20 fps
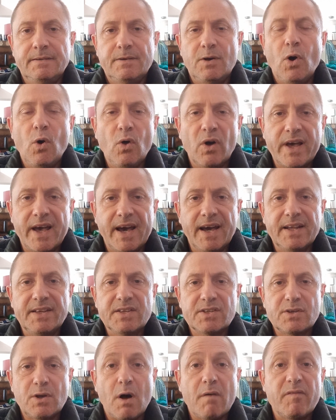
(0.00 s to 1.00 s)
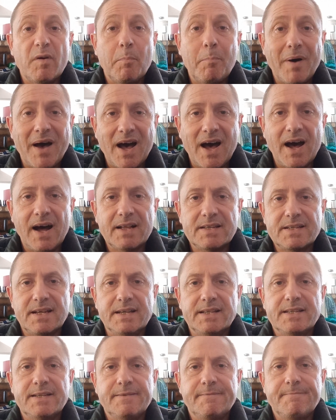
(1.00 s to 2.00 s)
all kinds of
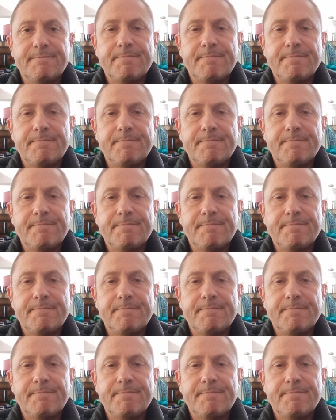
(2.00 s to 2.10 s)
apartheid